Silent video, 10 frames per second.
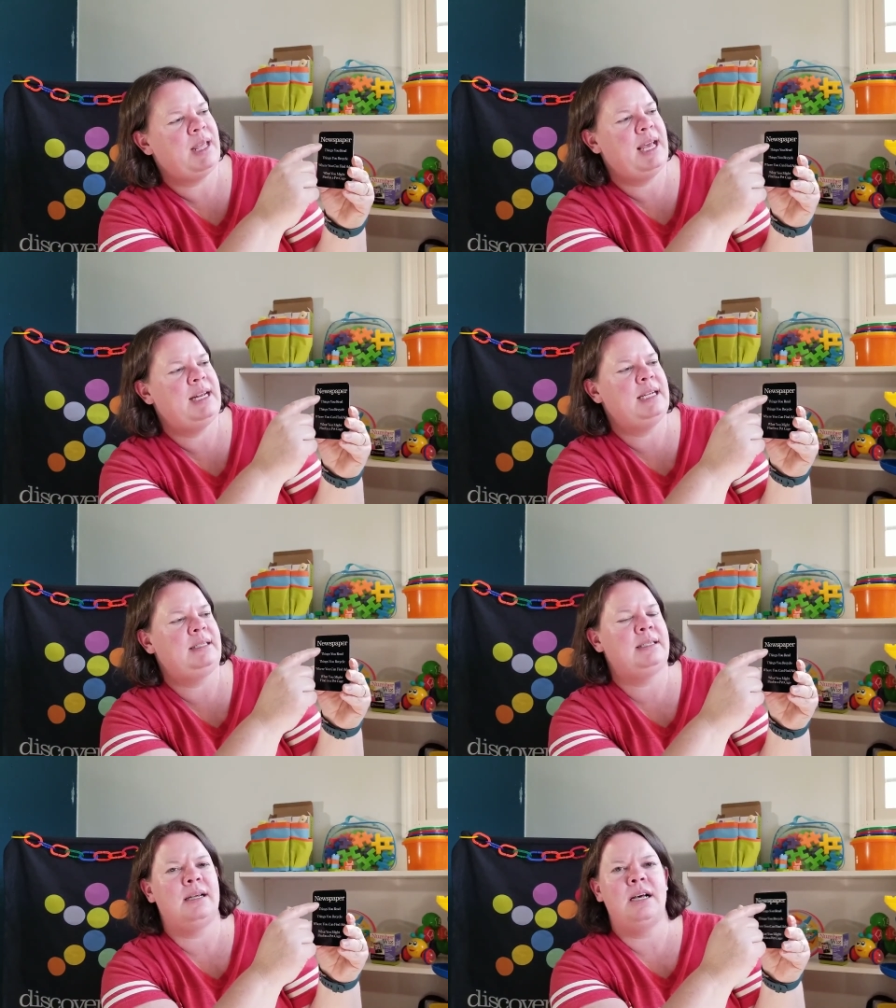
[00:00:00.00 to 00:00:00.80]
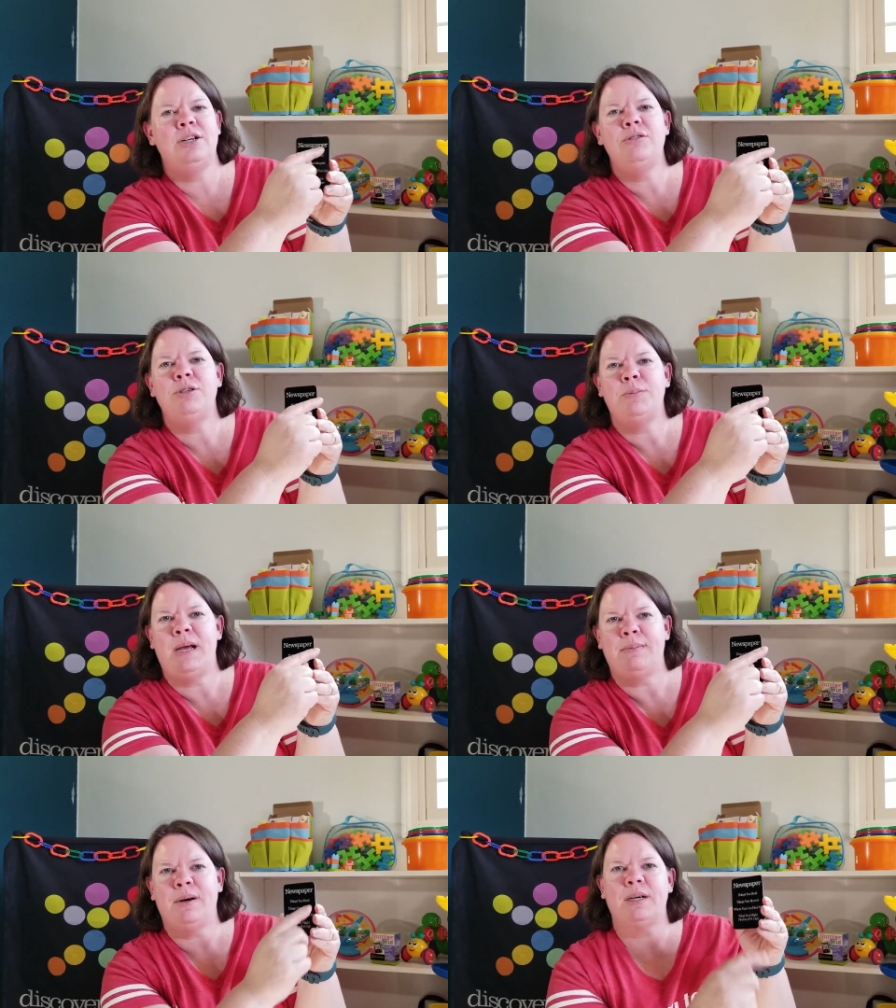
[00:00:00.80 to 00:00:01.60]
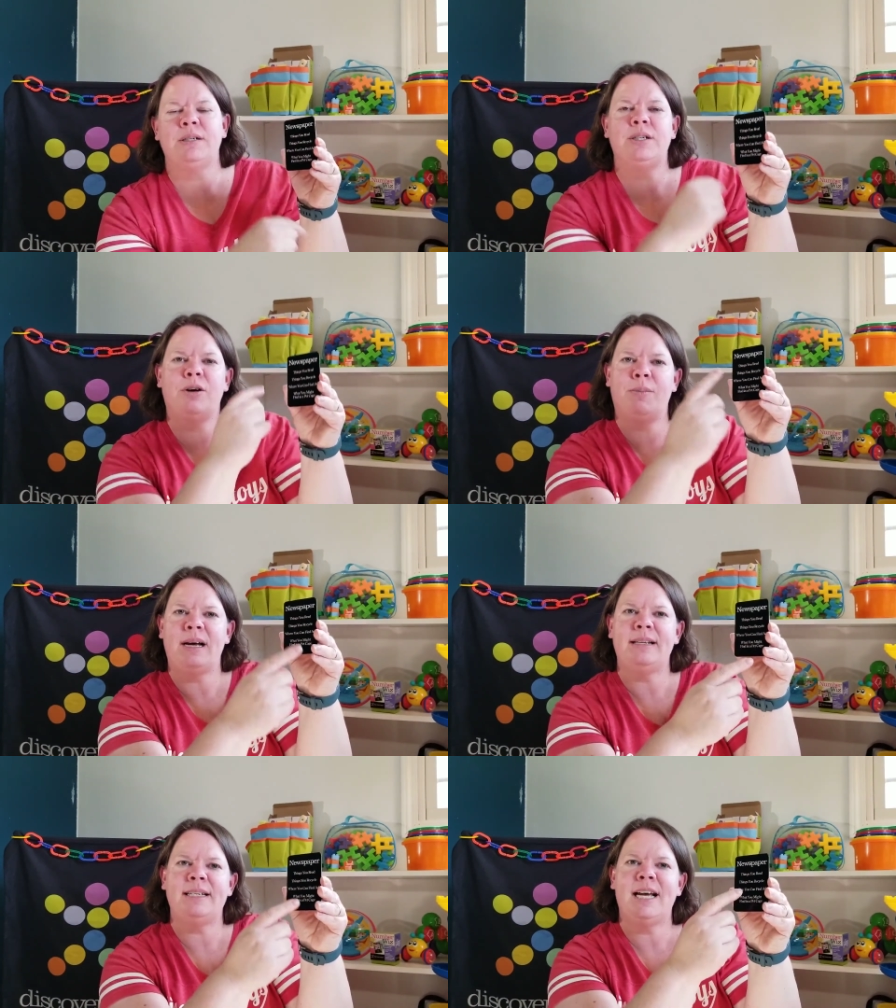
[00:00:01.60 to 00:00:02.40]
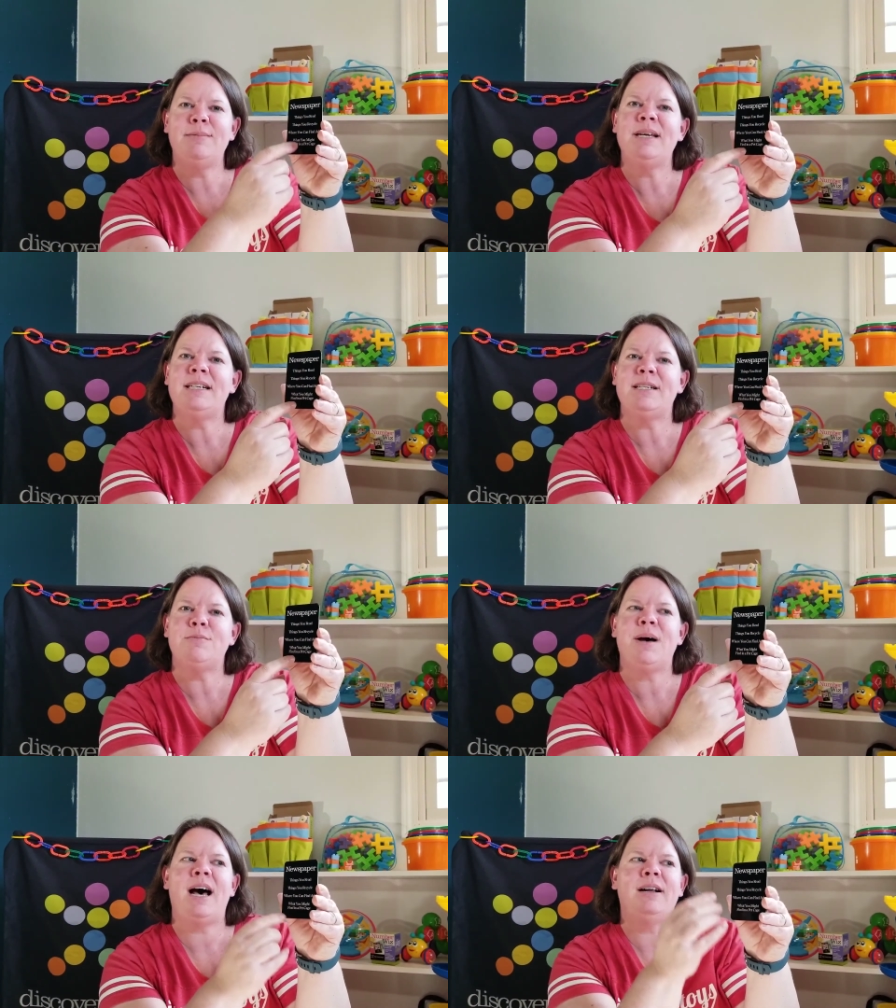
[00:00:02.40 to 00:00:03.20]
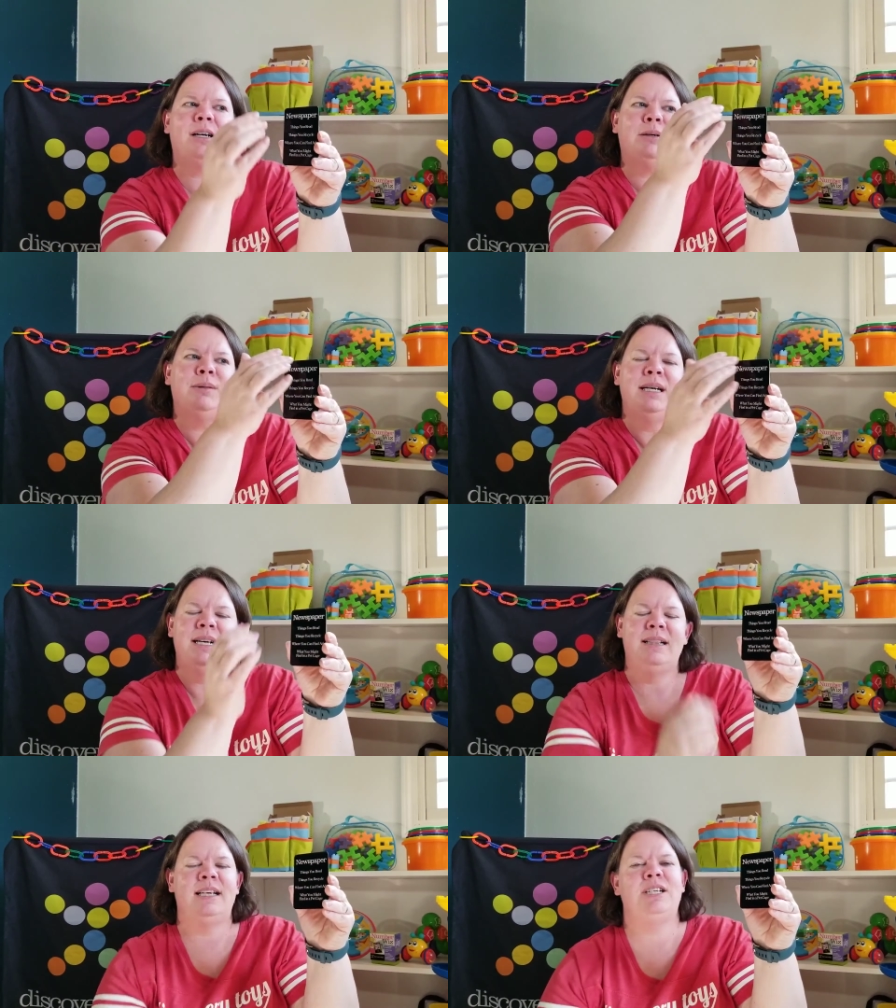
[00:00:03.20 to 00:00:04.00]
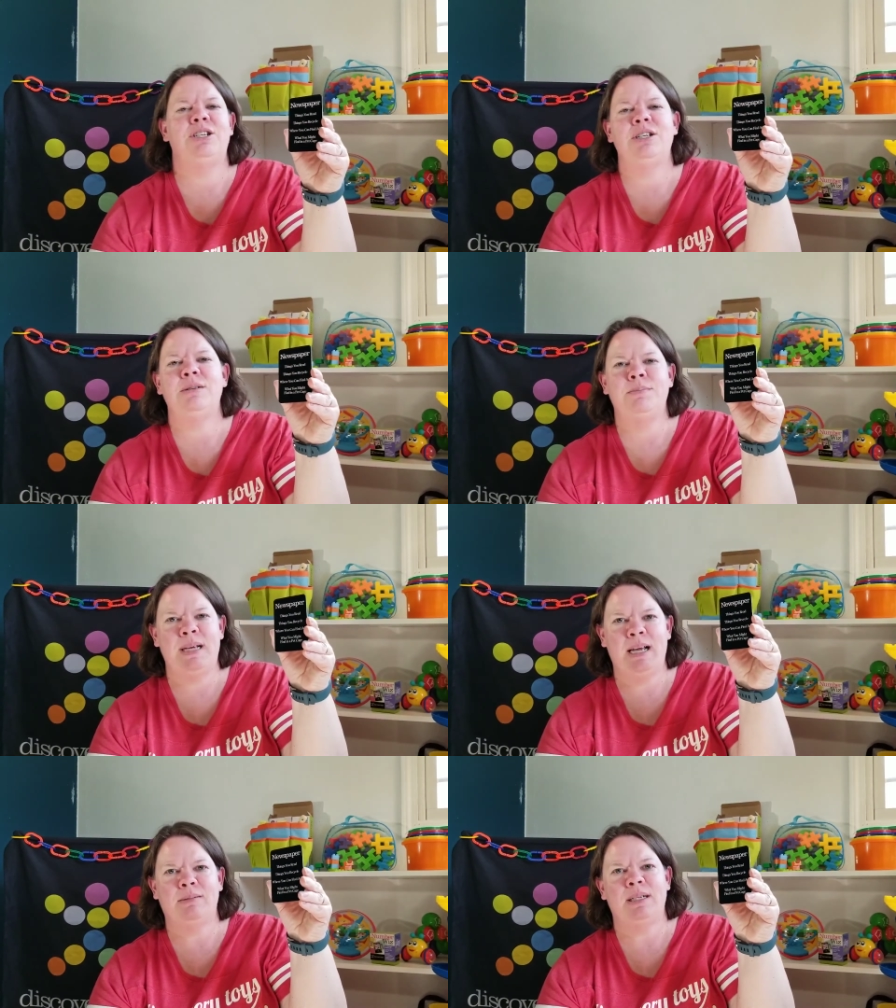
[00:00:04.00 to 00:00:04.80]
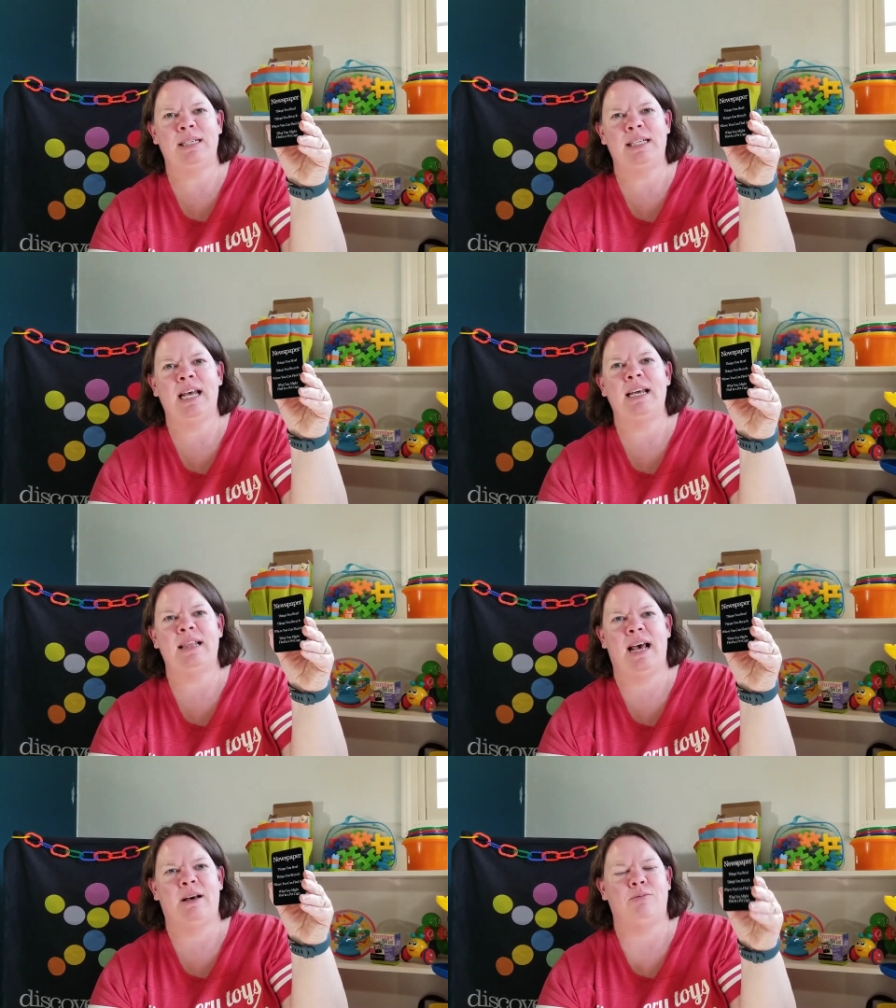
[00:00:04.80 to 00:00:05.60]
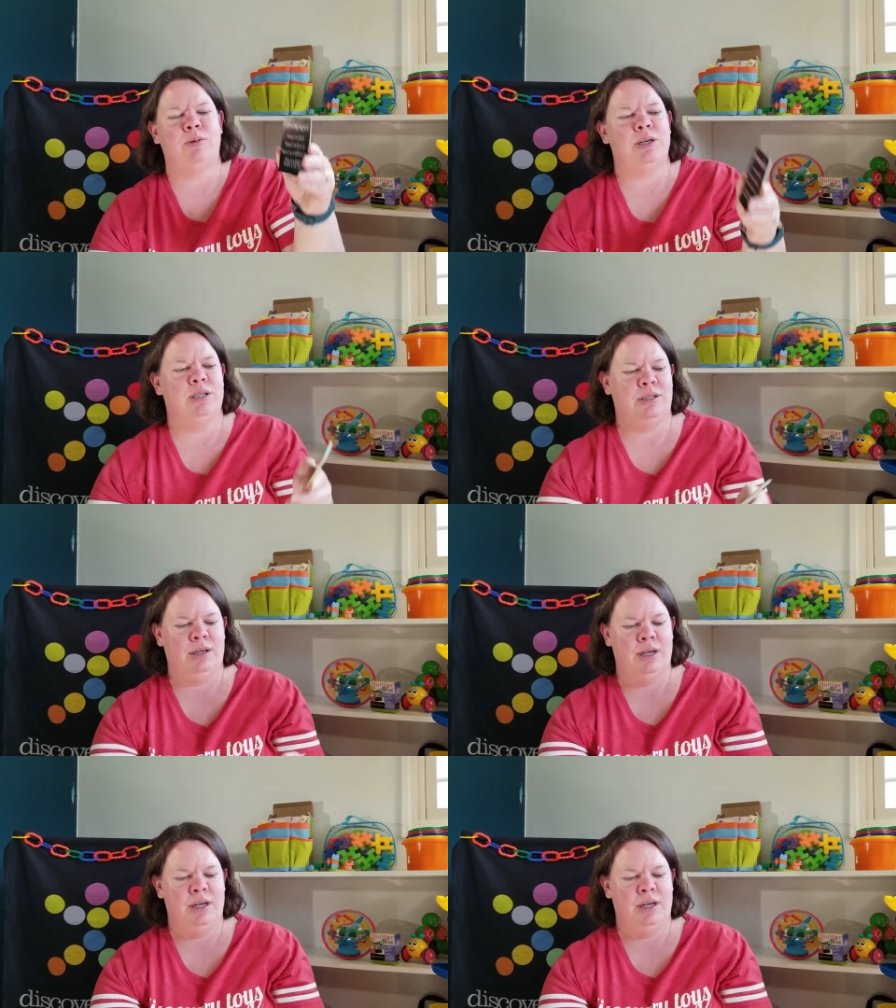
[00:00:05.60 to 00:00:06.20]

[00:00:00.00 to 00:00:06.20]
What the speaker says: And it's a newspaper. So by the time you get to the bottom, they should be able to say that word.